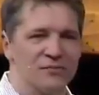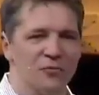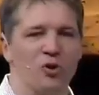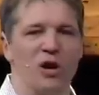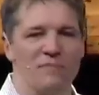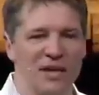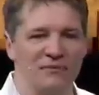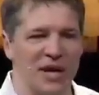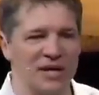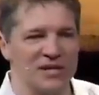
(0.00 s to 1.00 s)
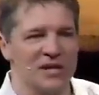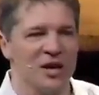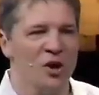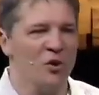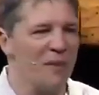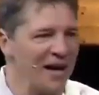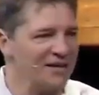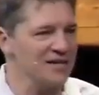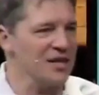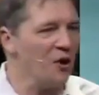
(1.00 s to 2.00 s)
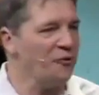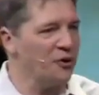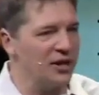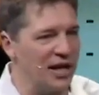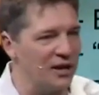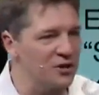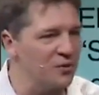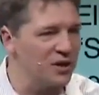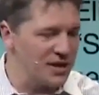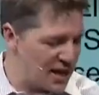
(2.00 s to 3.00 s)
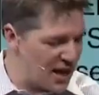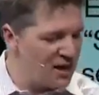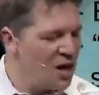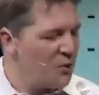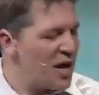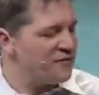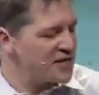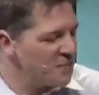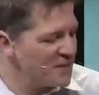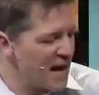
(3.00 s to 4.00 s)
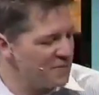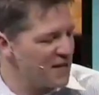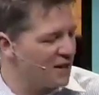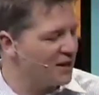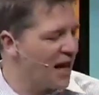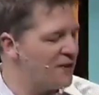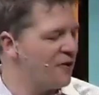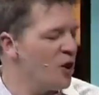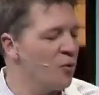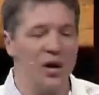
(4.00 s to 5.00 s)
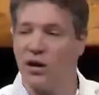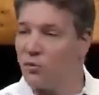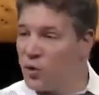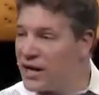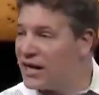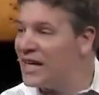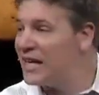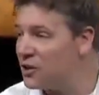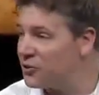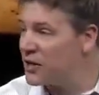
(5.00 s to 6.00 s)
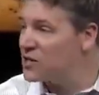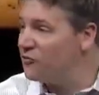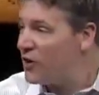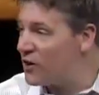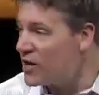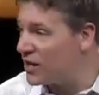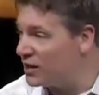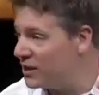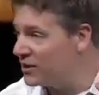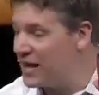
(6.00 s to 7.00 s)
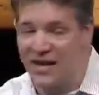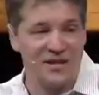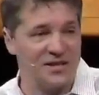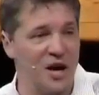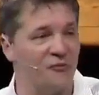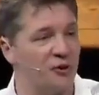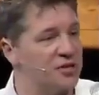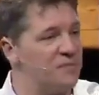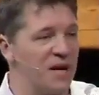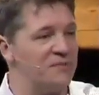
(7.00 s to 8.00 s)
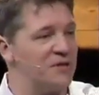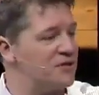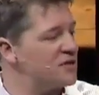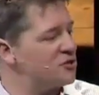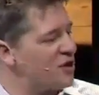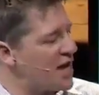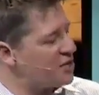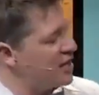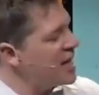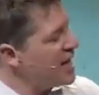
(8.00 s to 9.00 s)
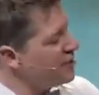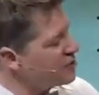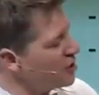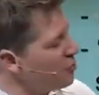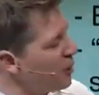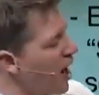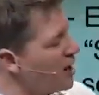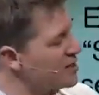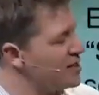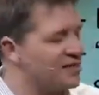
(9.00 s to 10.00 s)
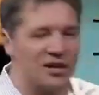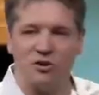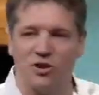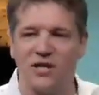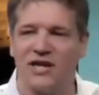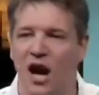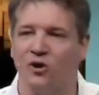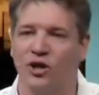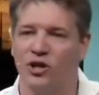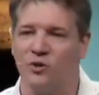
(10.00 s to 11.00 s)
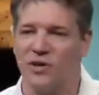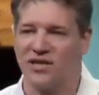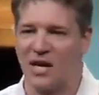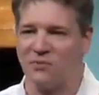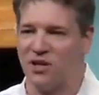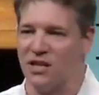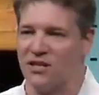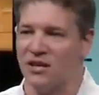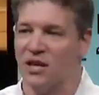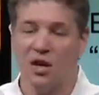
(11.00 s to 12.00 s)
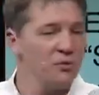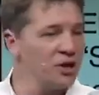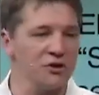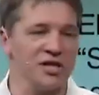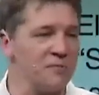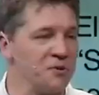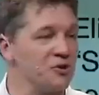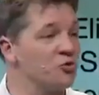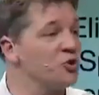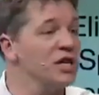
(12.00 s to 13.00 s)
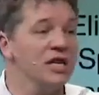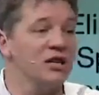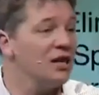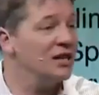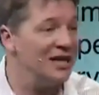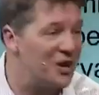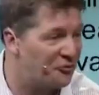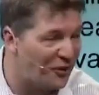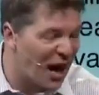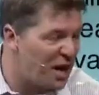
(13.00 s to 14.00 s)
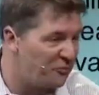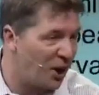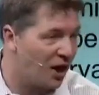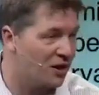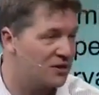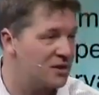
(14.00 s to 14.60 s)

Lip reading: What do I mean by this? Well, back to the cell phone analogy once again. We have some times in our life where we can hear things very clearly on the cell phone. Sometimes there's distraction, and there's little bars that tell you just how good your reception is. When your reception is really good, you get 5 bars.